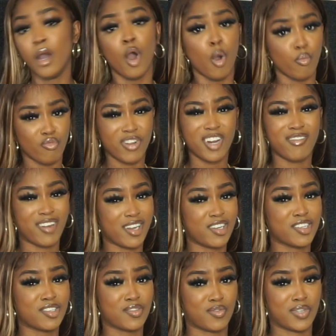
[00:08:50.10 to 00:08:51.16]
I'm really, really
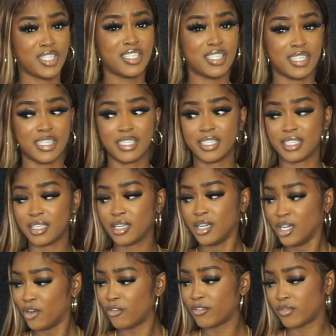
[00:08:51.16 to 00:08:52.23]
excited
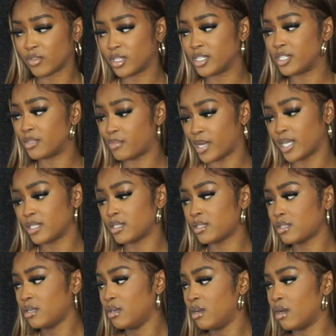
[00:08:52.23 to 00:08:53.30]
for these bits.
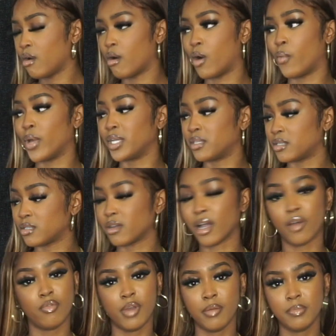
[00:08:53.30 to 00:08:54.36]
Can't wait to
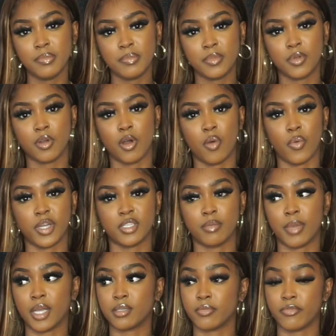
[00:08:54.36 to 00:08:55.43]
style them. Can't wait to
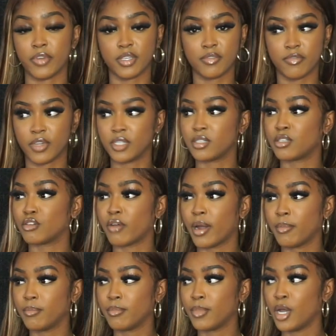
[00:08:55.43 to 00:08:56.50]
make some fits for Instagram.
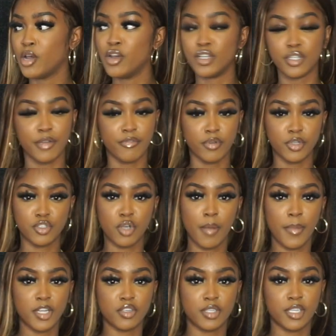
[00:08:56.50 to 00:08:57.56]
So if you enjoyed,
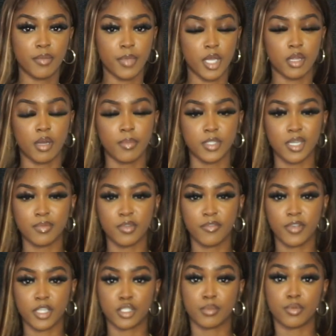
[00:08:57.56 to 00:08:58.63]
make sure to give me a thumbs up. Don't
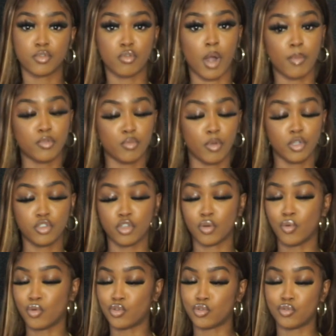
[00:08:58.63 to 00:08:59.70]
forget to subscribe to my channel,
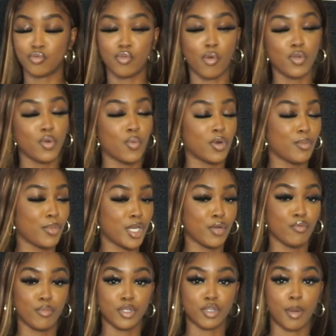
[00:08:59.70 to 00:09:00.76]
because you know you want to be lit
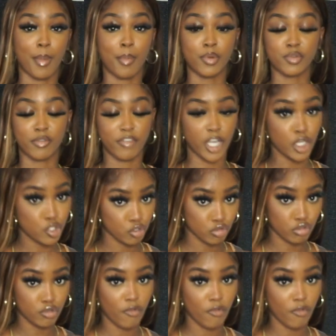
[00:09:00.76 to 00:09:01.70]
with me, turn on my post notifications.